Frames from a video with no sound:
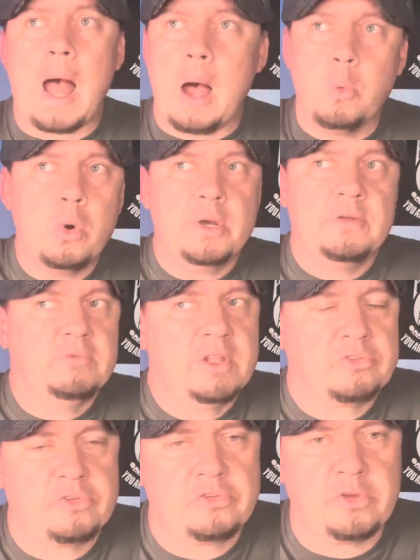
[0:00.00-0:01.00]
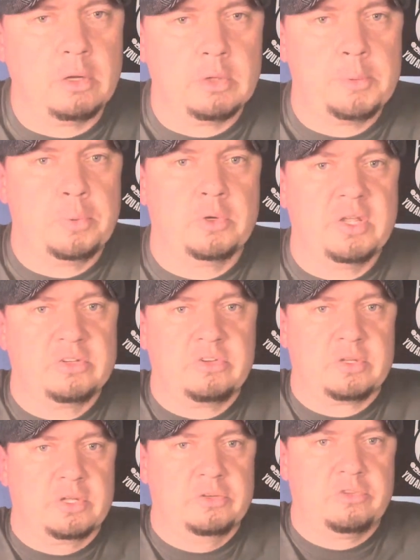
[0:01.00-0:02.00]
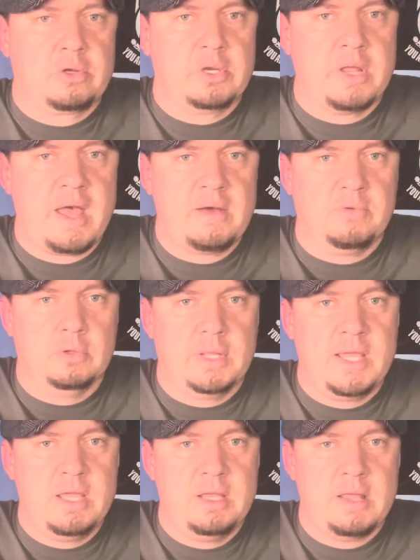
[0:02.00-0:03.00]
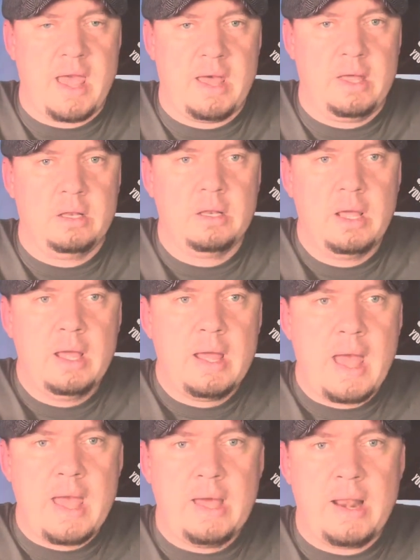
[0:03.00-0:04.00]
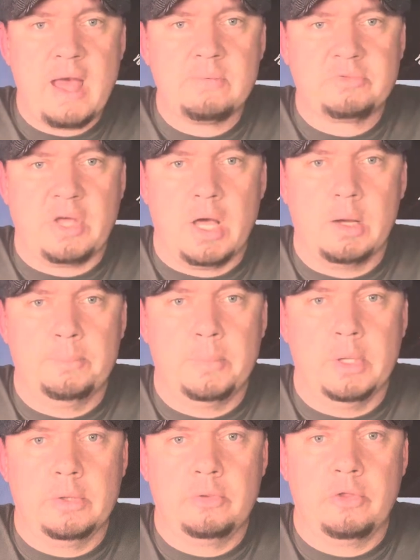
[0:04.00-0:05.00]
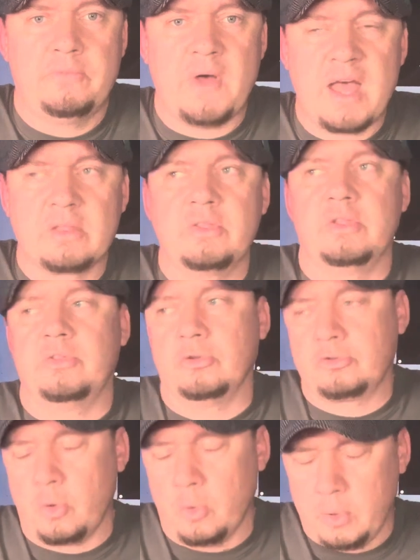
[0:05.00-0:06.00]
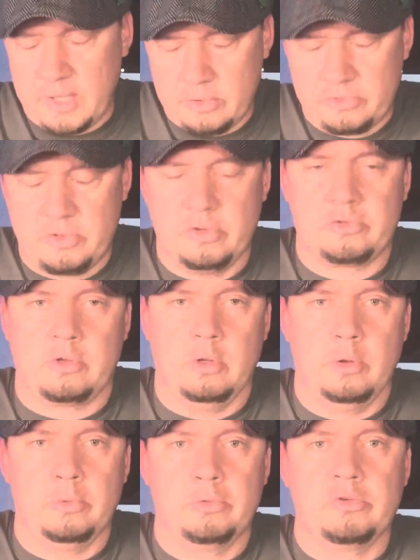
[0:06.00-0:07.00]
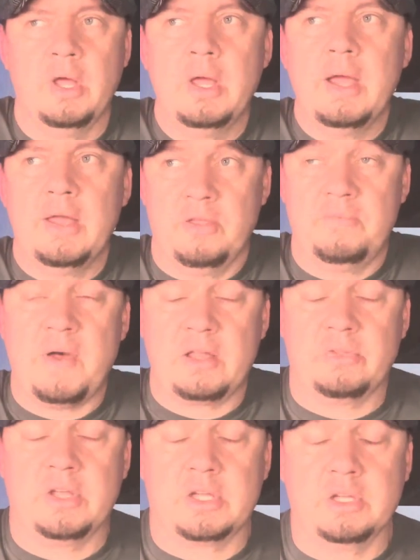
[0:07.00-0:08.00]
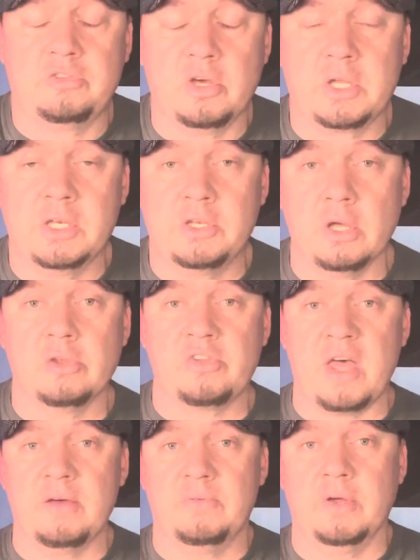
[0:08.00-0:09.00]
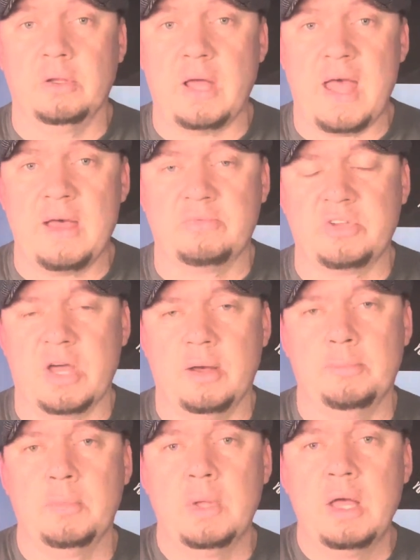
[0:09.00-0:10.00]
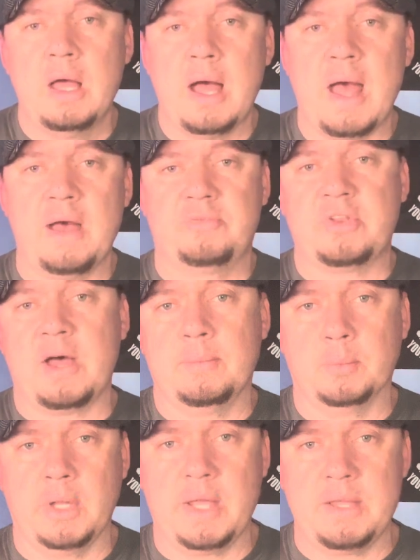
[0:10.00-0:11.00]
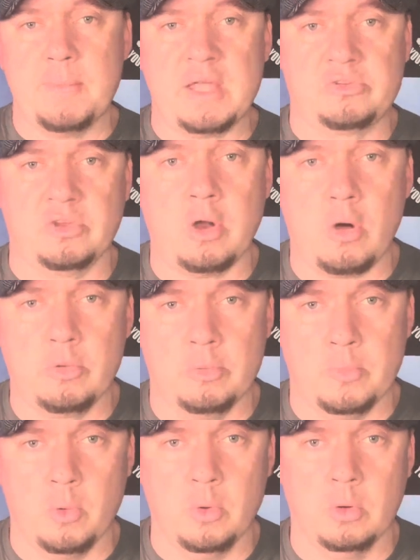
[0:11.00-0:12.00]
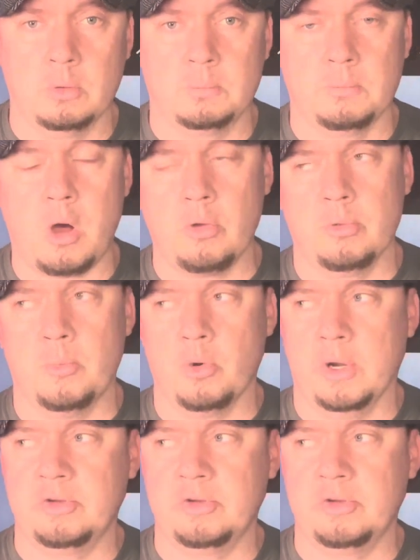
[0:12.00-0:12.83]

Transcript: I wouldn't have necessarily predicted Kentucky to have a lead at halftime, but the fact that the score is this close and the fact that Kentucky does have a halftime lead makes it all the more